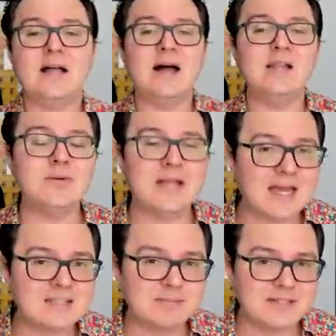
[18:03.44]

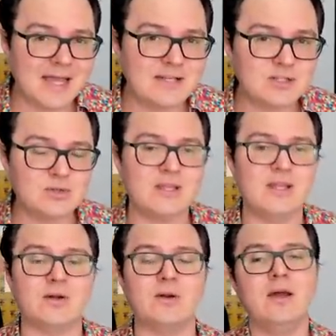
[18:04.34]
100x potential
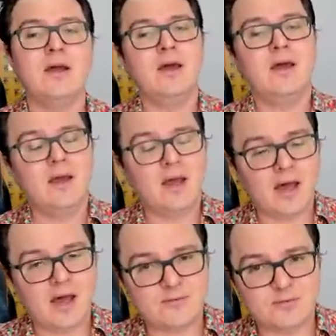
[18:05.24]
here
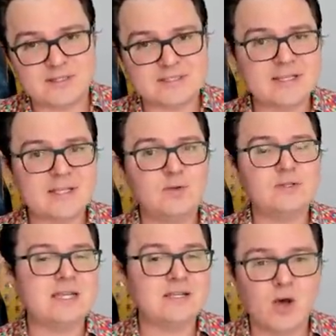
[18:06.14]
for the
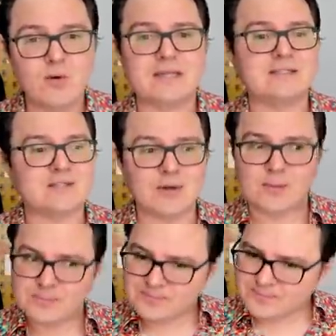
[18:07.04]
CQT token.
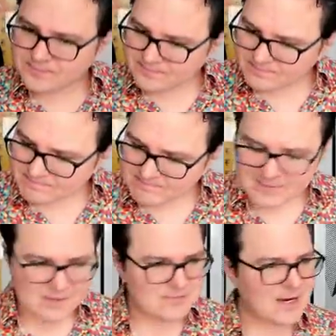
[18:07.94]
So
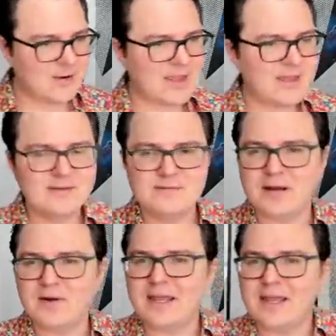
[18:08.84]
very,
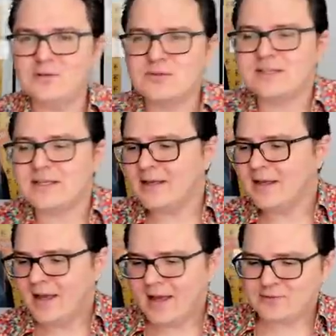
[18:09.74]
very interesting.
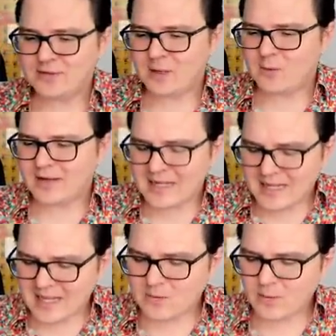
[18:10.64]
I feel like, one of
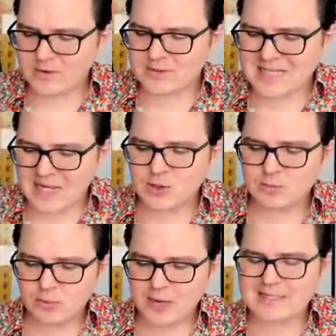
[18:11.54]
those
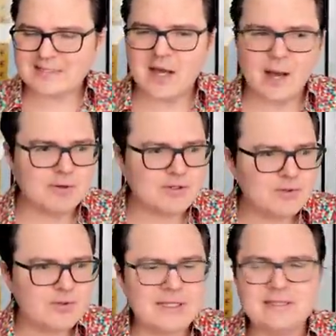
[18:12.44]
underpriced
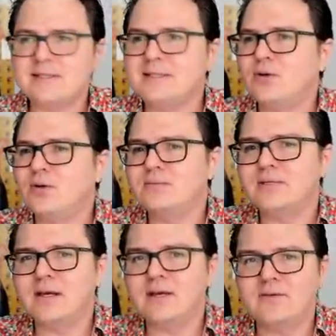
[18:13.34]
opportunities in terms
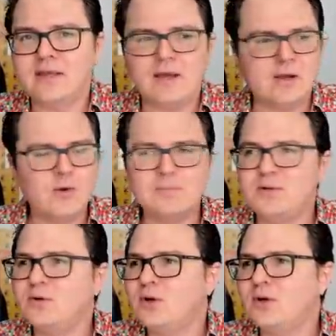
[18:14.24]
of
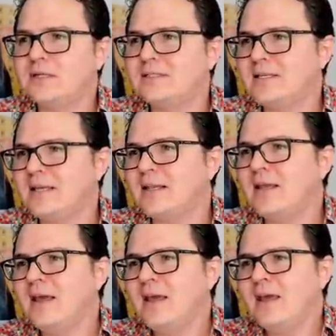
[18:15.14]
cryptocurrency. And,
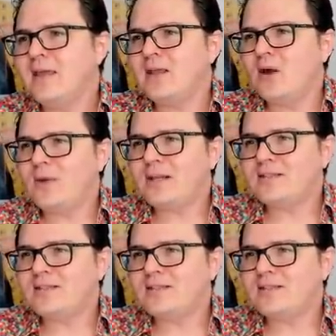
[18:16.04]
you know, when you